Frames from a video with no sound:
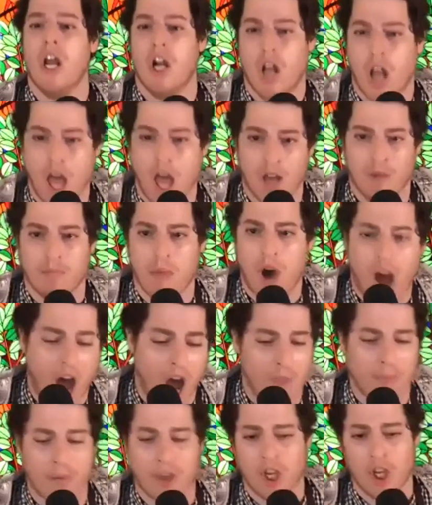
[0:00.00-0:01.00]
let
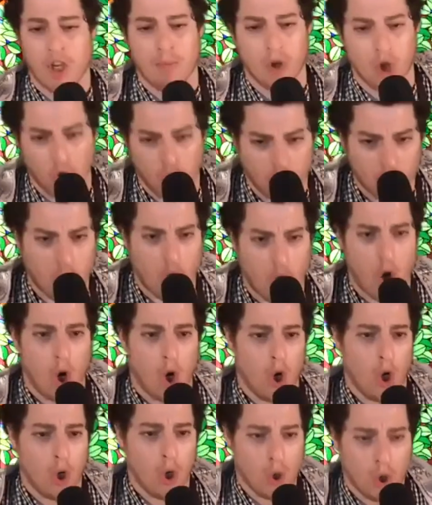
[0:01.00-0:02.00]
my people
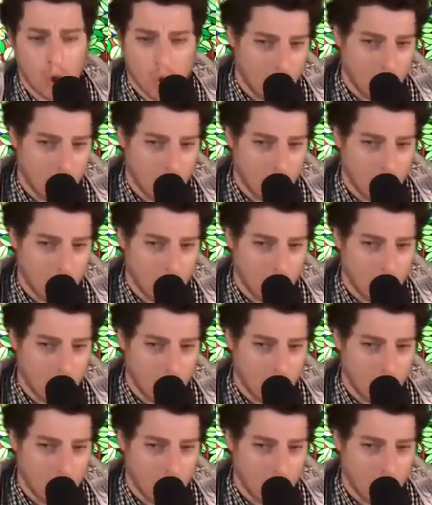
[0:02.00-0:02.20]
go.